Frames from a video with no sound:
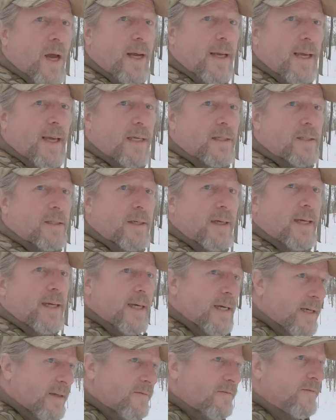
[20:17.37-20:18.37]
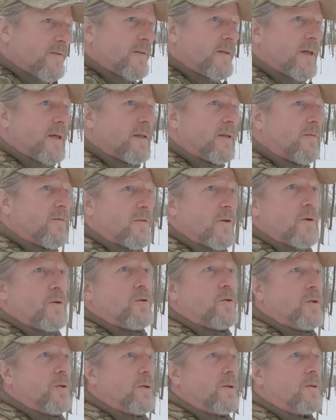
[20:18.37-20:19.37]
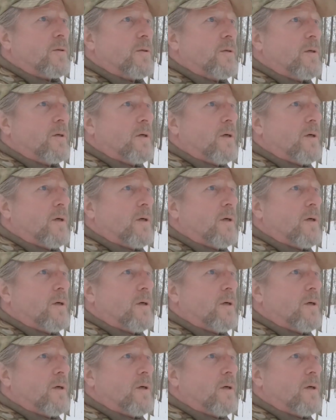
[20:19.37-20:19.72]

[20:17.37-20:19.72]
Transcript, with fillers: I guess if in the future